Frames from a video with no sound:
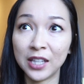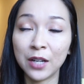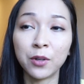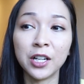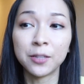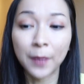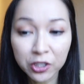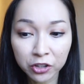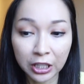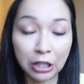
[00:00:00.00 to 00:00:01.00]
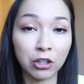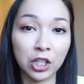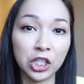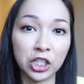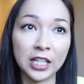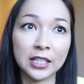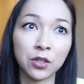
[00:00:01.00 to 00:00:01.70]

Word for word: they were especially encouraging,